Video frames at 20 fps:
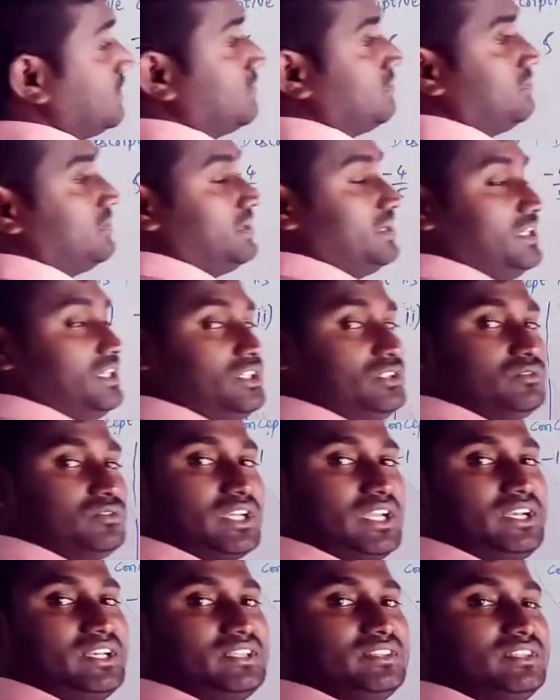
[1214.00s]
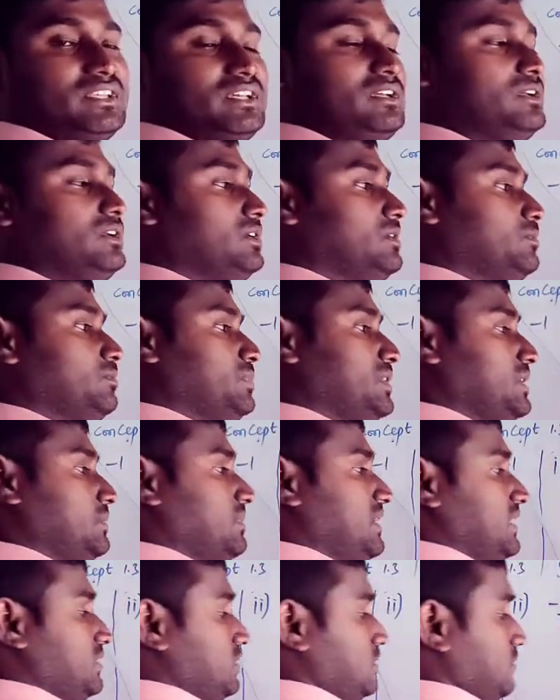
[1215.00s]
we need to write in the p by
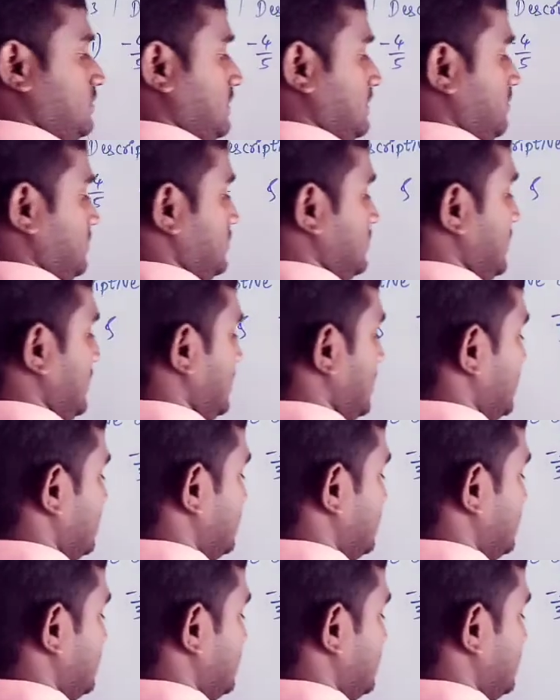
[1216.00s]
q form. Second